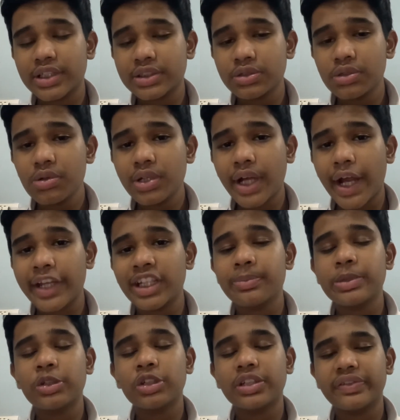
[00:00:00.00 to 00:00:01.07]
so kind and
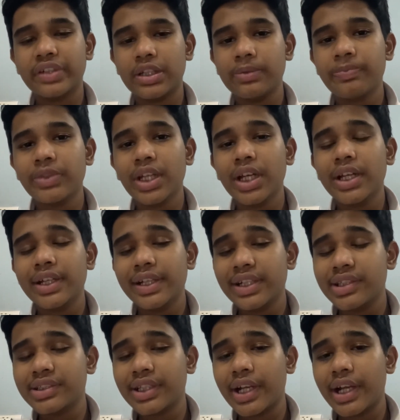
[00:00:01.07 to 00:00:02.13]
beautiful.
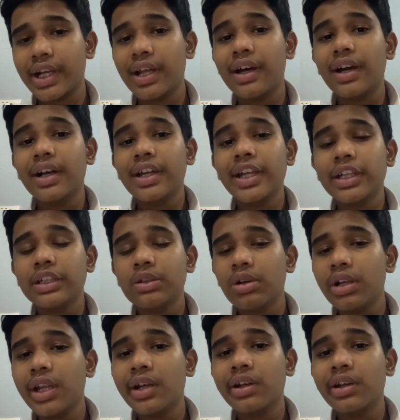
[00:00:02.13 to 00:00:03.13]
Instead, he told